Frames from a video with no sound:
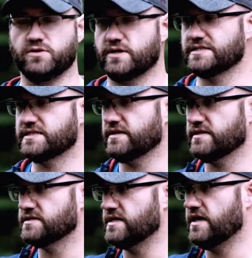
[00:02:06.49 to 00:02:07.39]
You can set
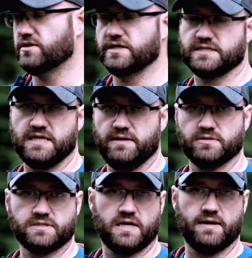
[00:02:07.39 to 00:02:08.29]
this down on a
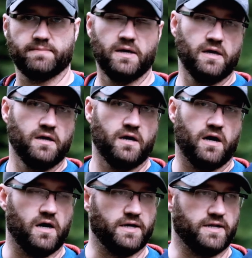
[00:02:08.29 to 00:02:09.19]
tabletop,
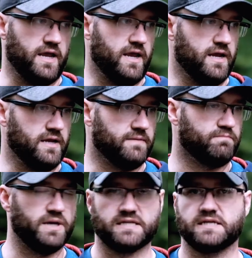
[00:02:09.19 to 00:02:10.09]
on a
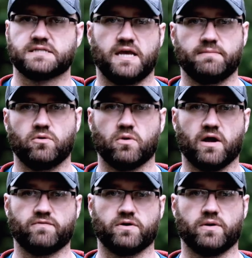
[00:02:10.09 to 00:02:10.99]
picnic table,
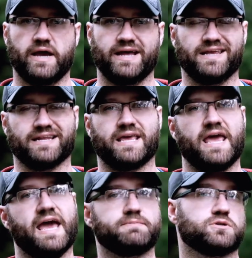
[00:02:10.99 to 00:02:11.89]
wherever you're at, and
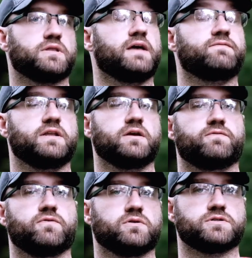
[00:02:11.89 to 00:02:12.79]
capture that video
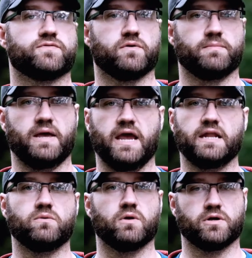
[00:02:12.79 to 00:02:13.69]
footage from
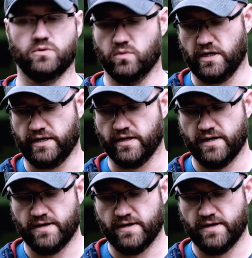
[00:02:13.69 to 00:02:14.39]
anywhere you want.